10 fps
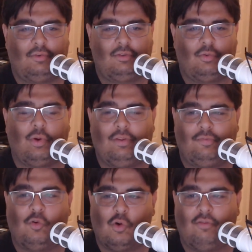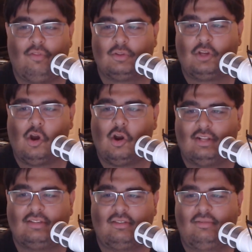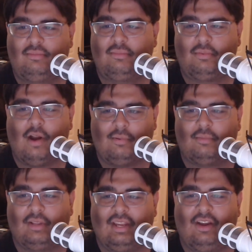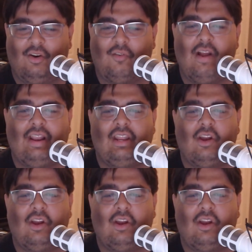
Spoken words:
24 of those cards probably already,